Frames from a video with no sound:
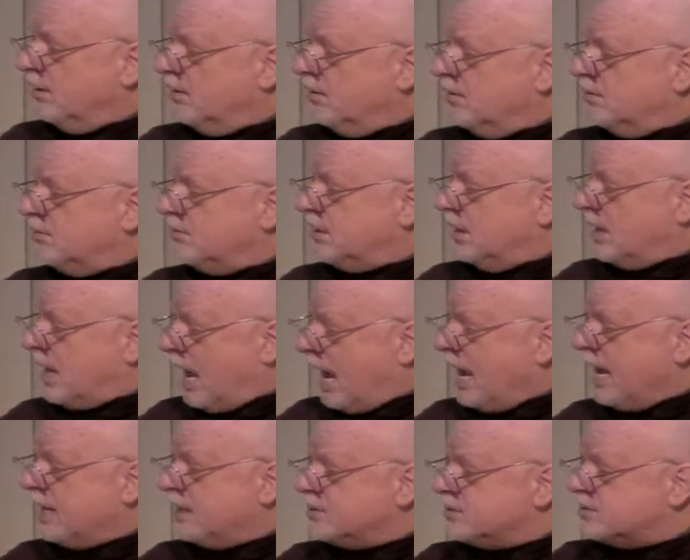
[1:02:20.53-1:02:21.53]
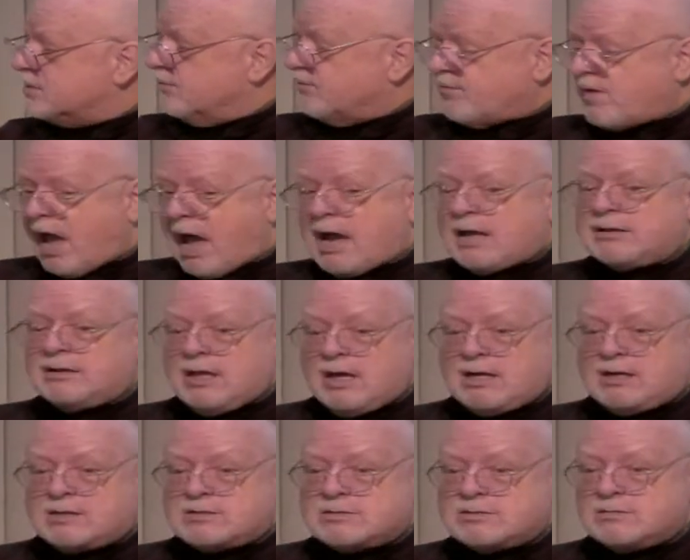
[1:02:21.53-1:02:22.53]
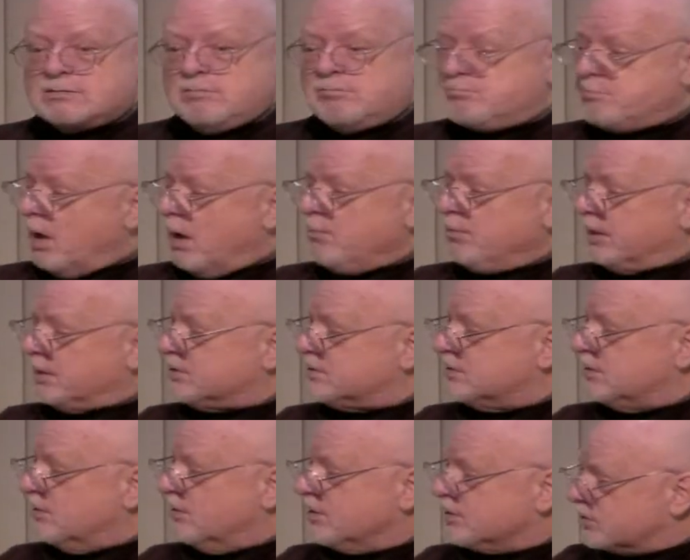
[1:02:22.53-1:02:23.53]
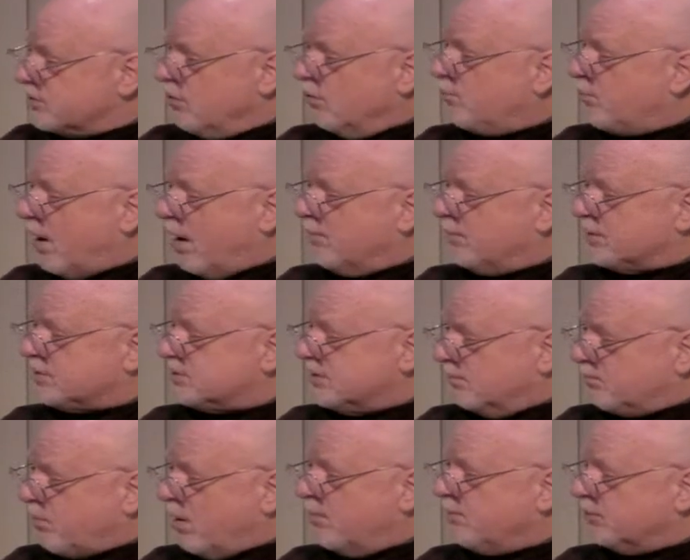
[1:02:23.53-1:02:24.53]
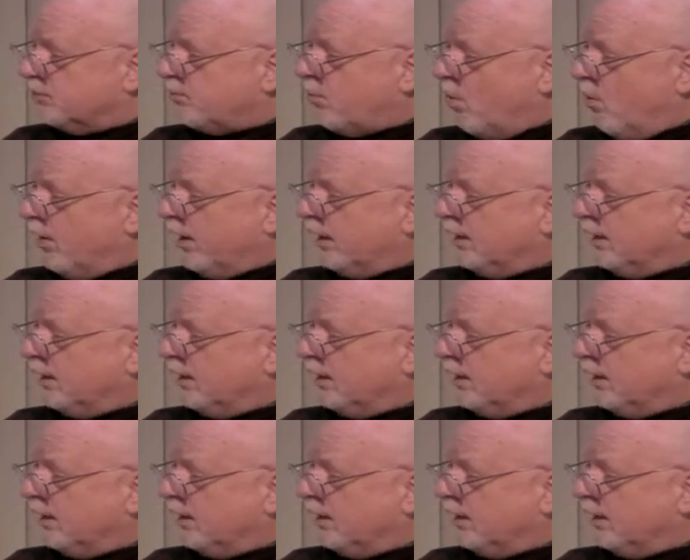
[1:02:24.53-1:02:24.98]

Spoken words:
denies the fact that it's pumice. There is no pumice at Pumice Point.